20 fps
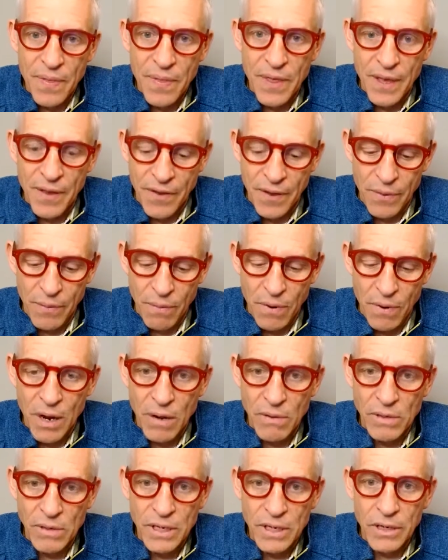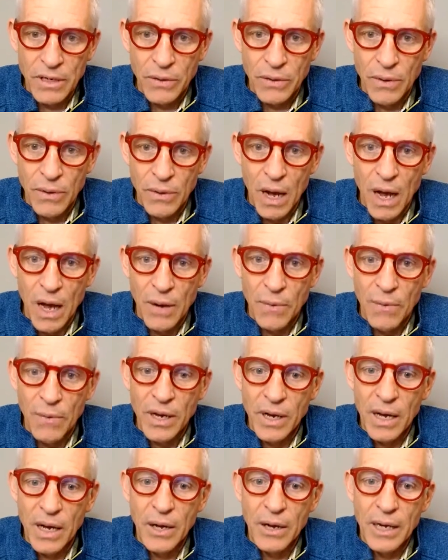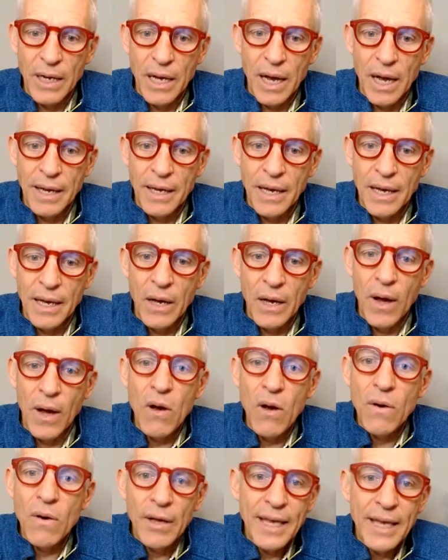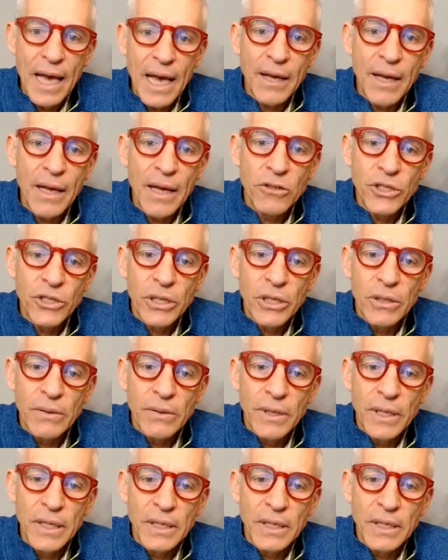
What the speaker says: this is what I would do. I would kind of go, oh, yeah, sure,